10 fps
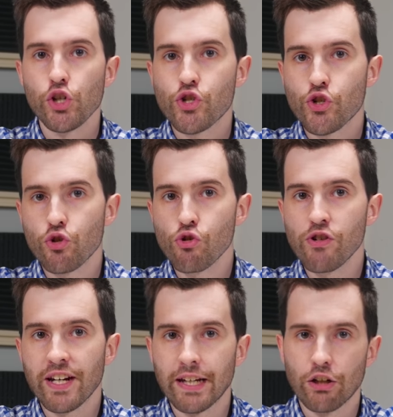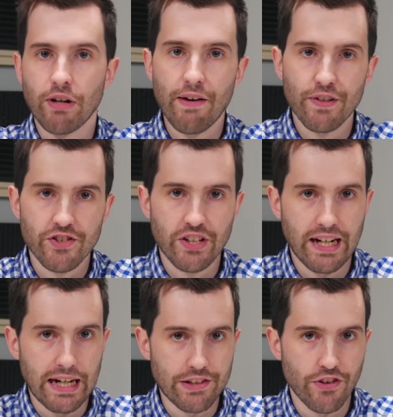Turing graphics
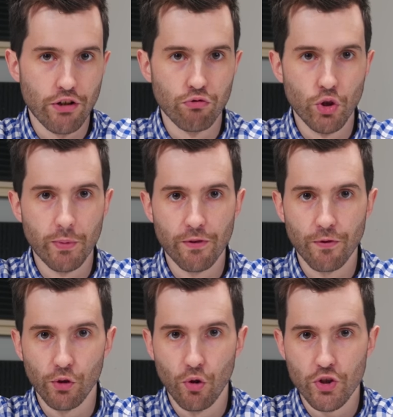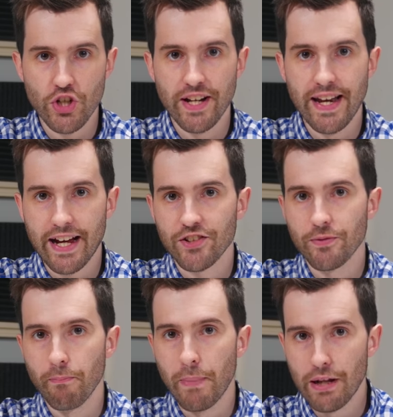cards that are rumored for launch
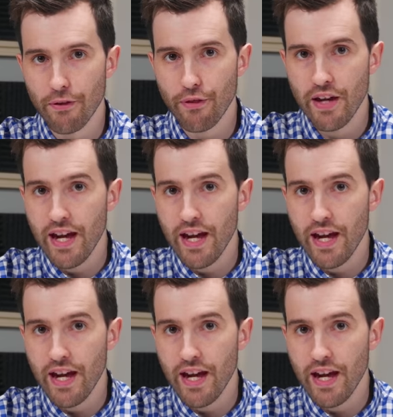next month.